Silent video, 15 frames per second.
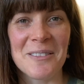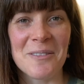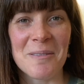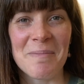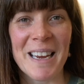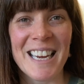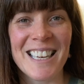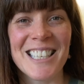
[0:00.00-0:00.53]
for
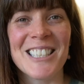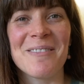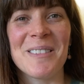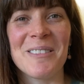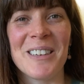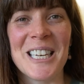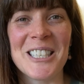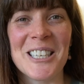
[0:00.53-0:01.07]
me to
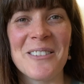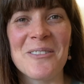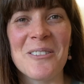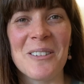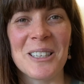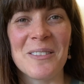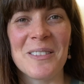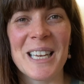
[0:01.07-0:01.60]
be reaching
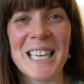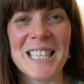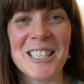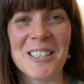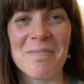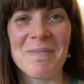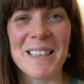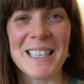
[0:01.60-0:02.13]
for one of these
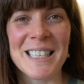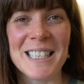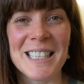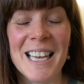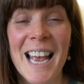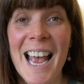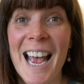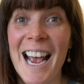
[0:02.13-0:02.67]
jumpers